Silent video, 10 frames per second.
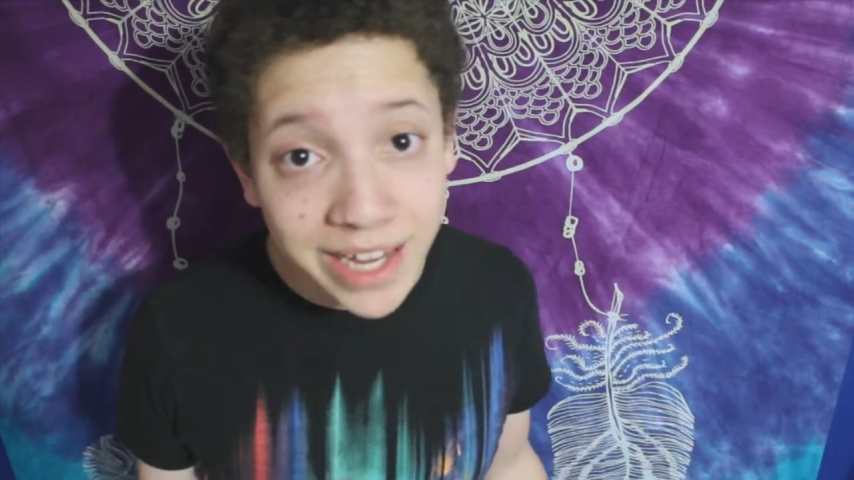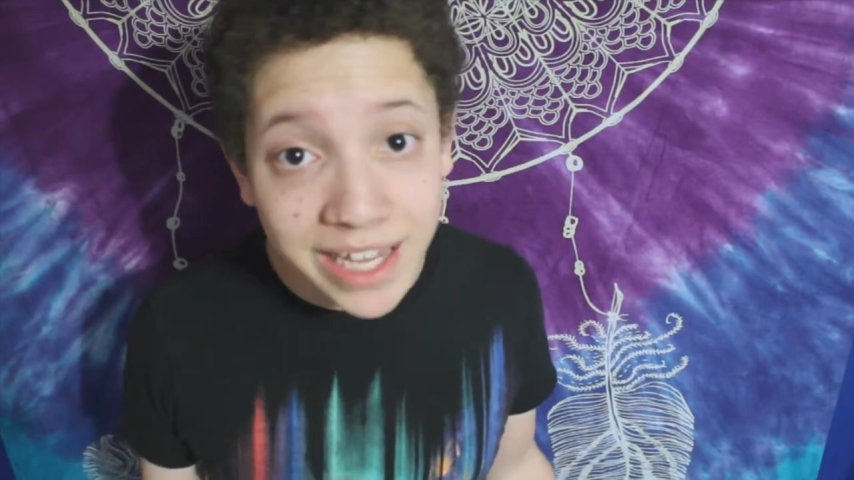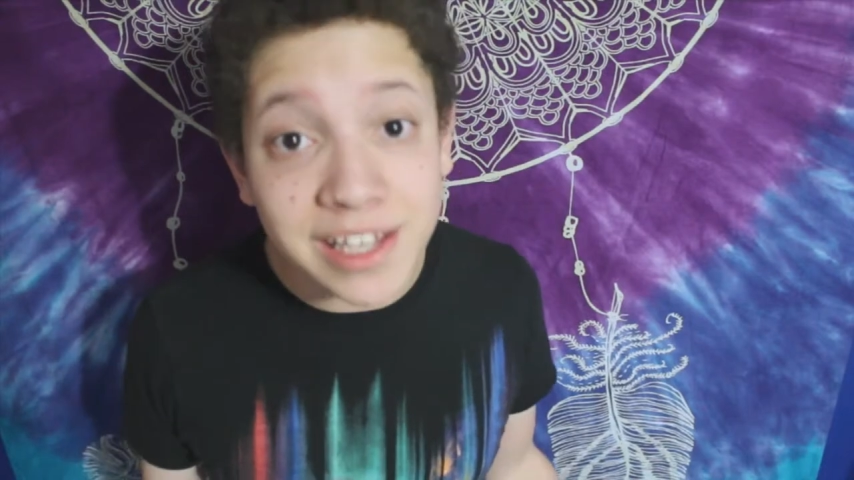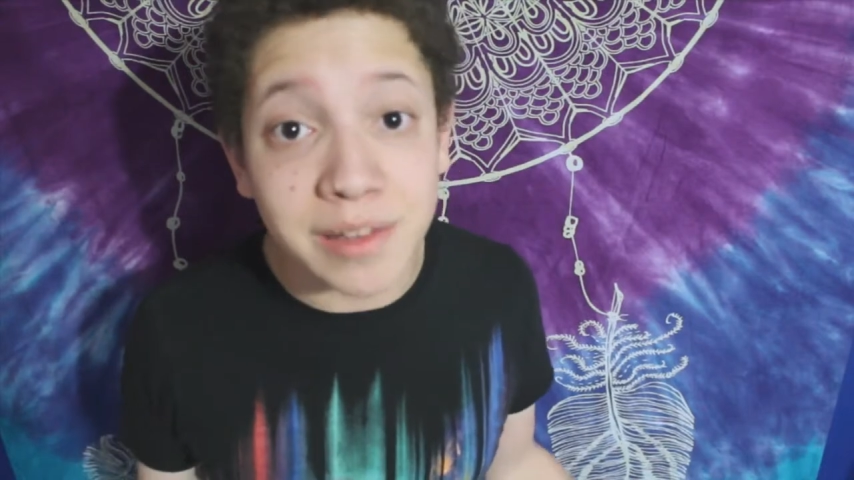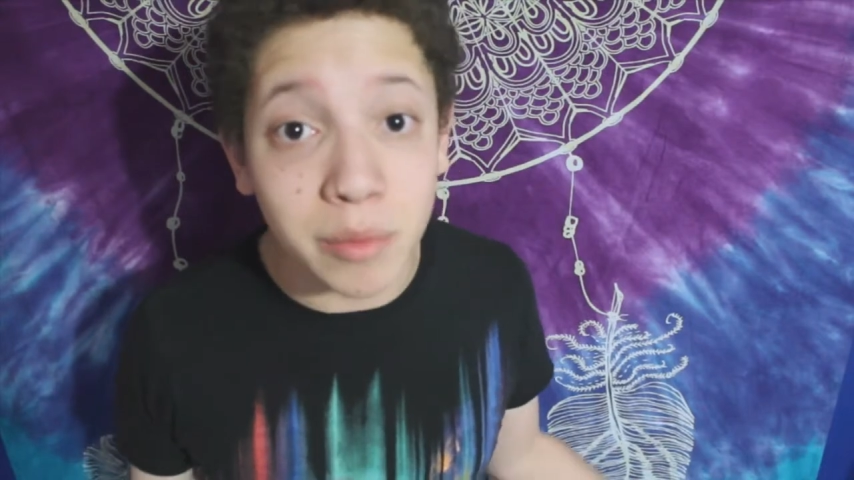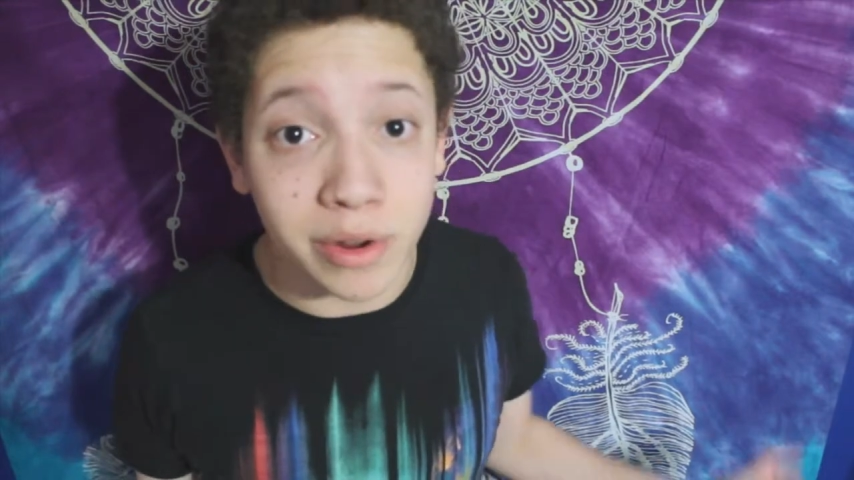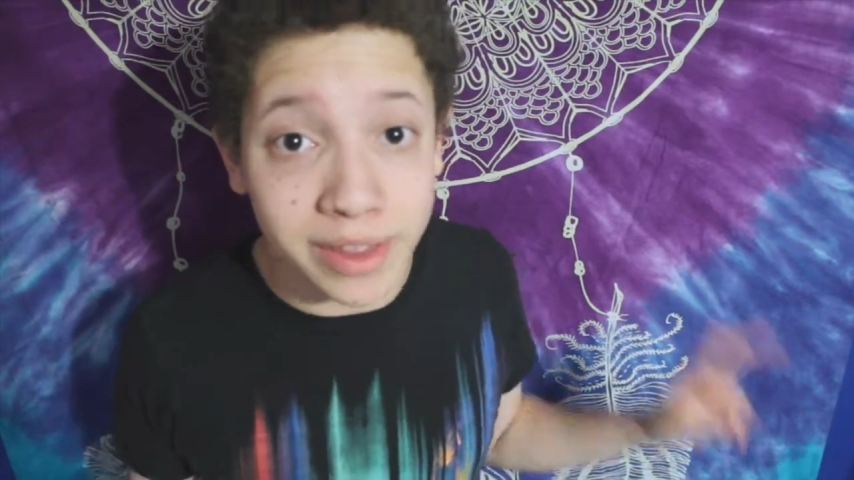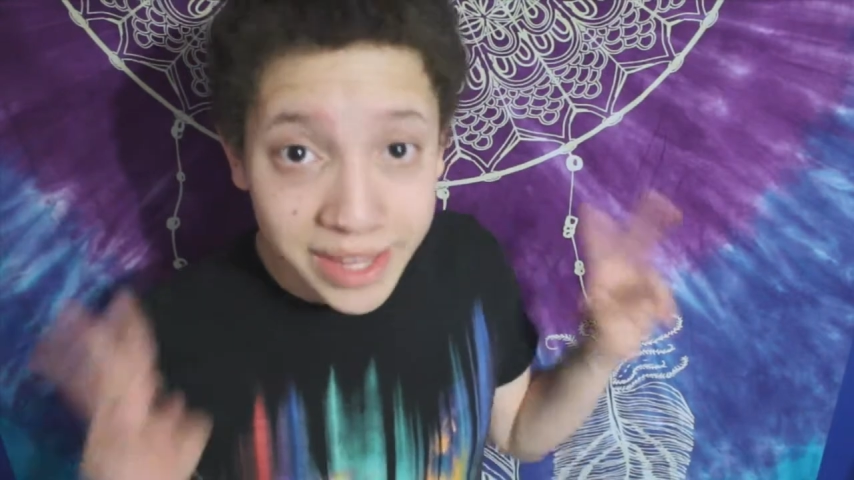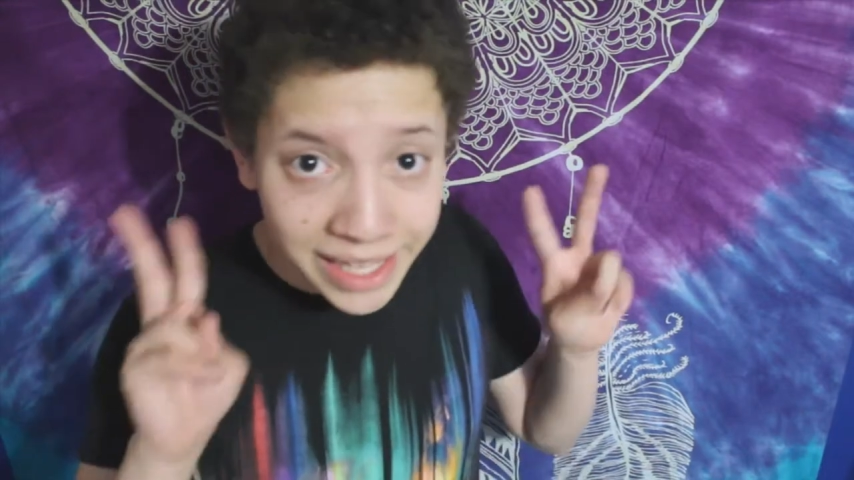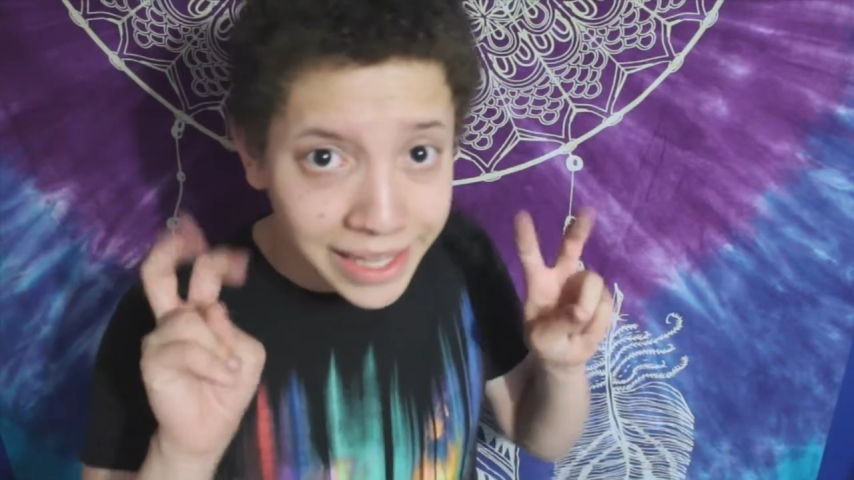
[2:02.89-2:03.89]
to ask the more
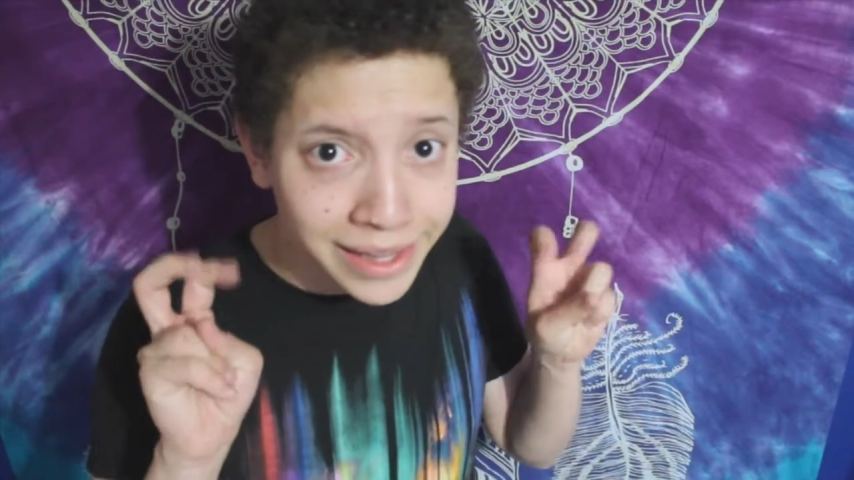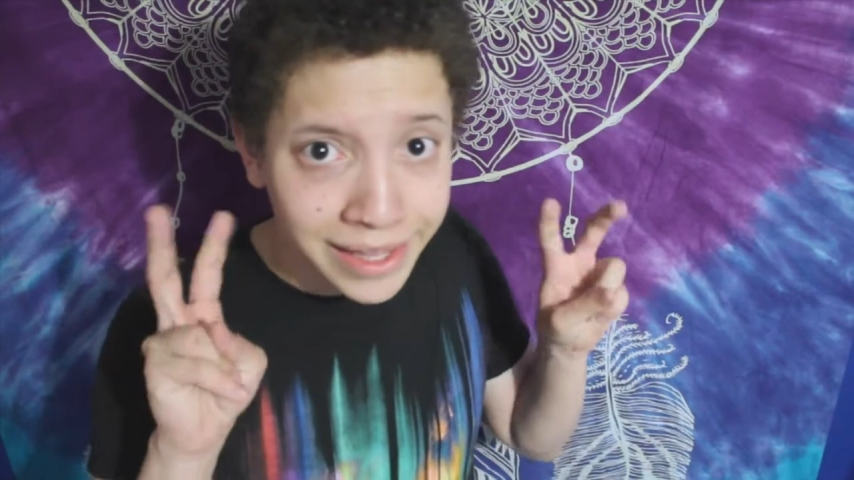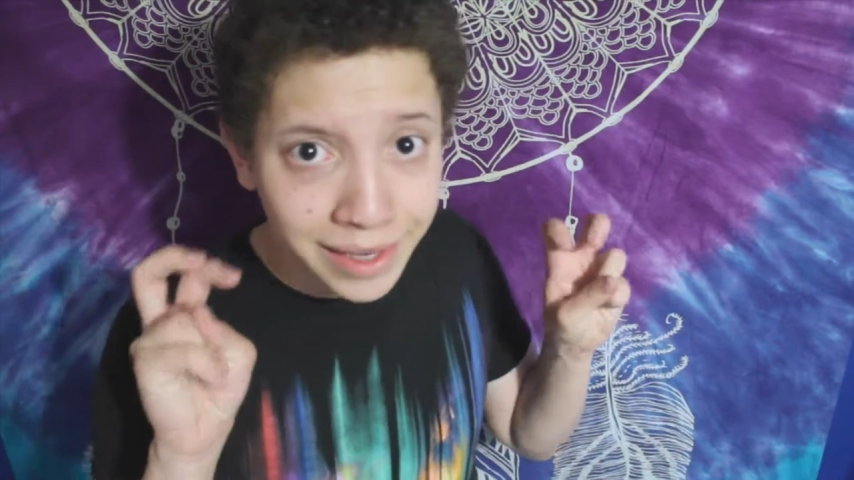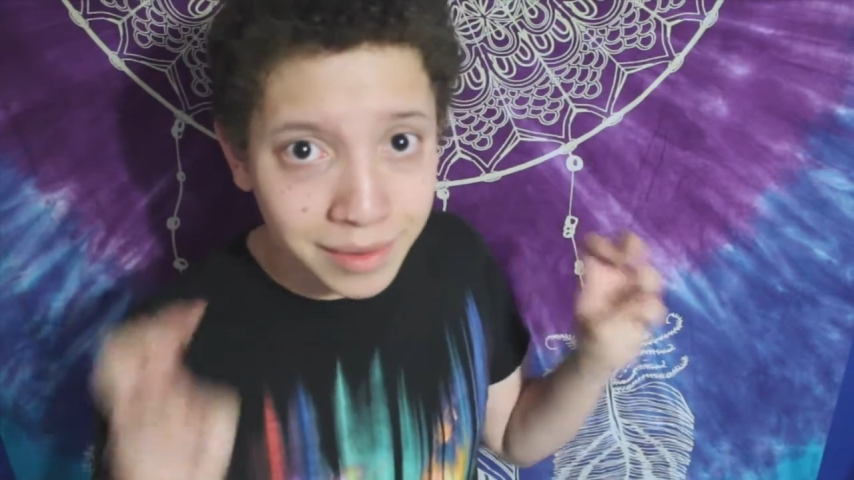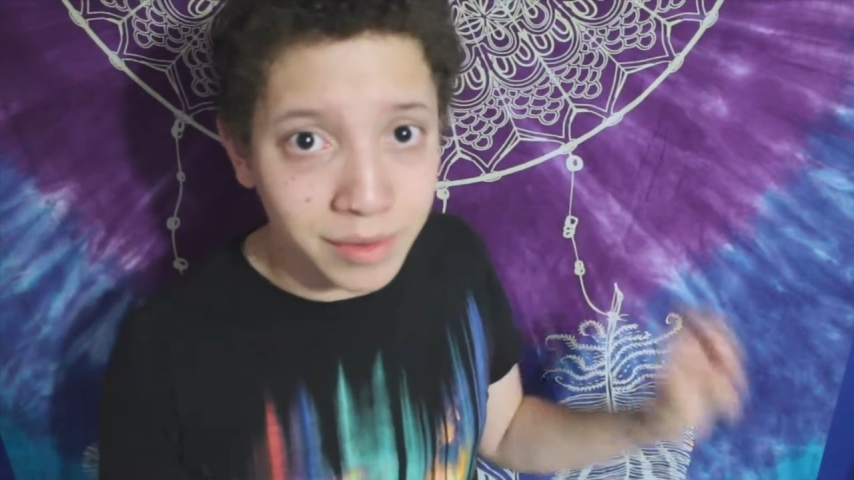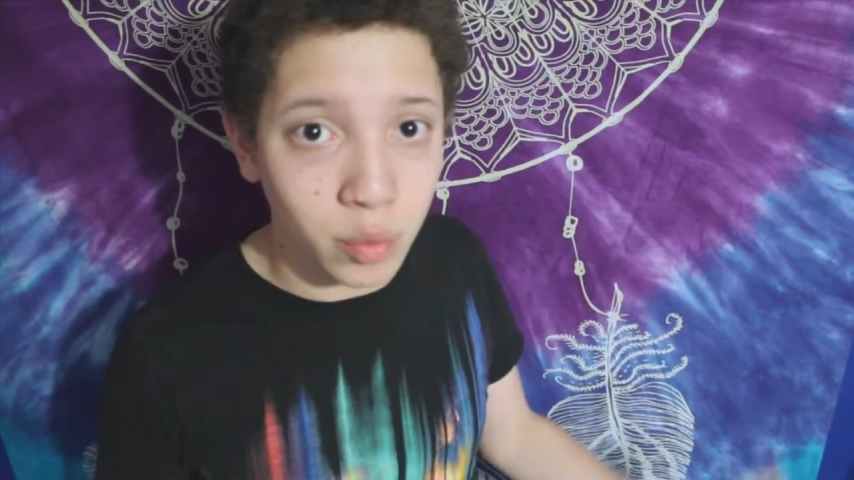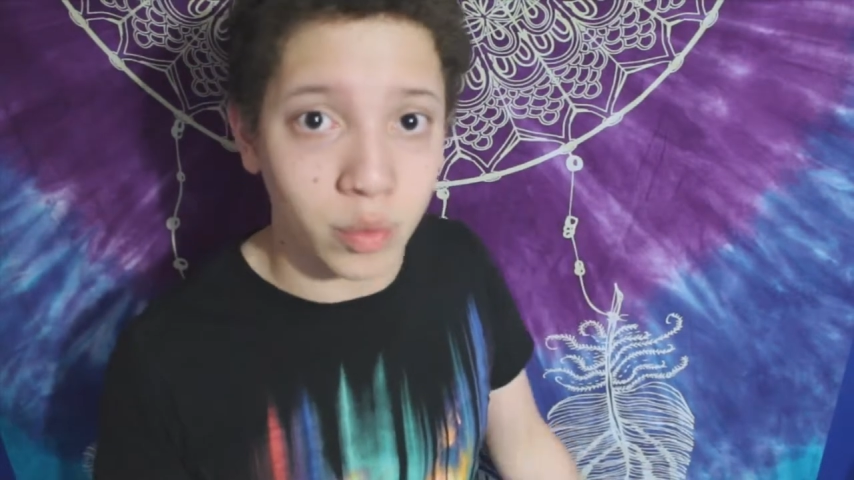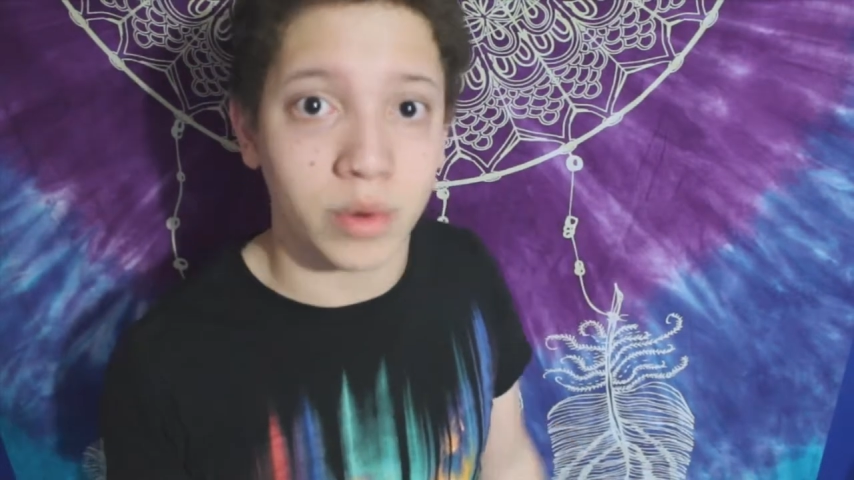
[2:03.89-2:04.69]
seasoned